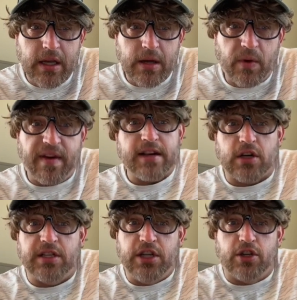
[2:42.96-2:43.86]
We've asked
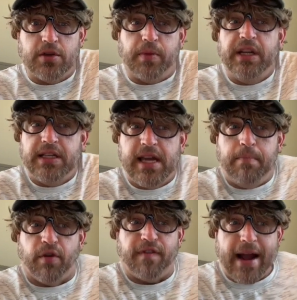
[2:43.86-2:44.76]
our teachers to please
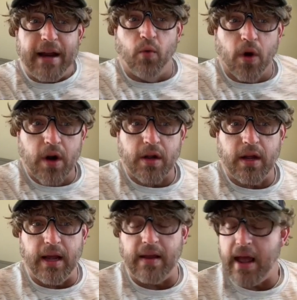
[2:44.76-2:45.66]
keep providing
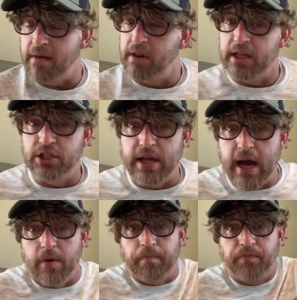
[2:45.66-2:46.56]
work, and they haven't let you
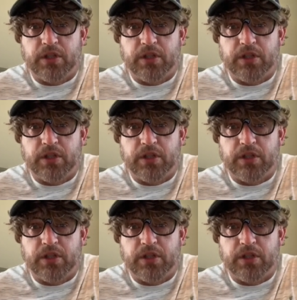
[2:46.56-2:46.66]
down.